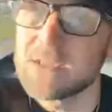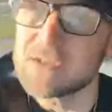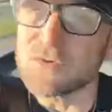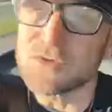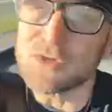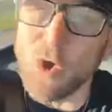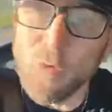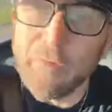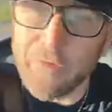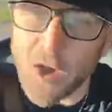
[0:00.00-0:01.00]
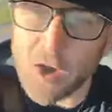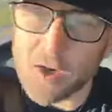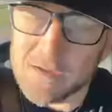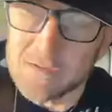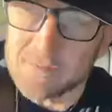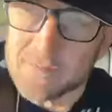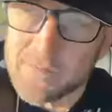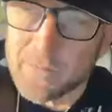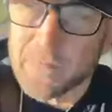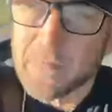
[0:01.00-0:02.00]
So far,
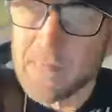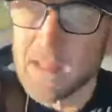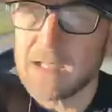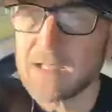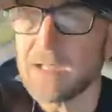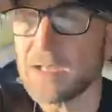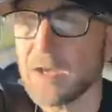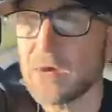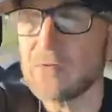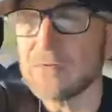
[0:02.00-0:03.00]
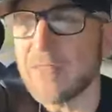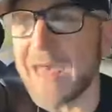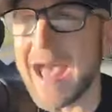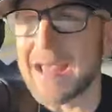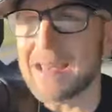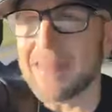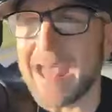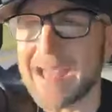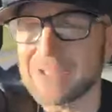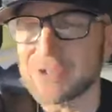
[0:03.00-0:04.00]
you know, that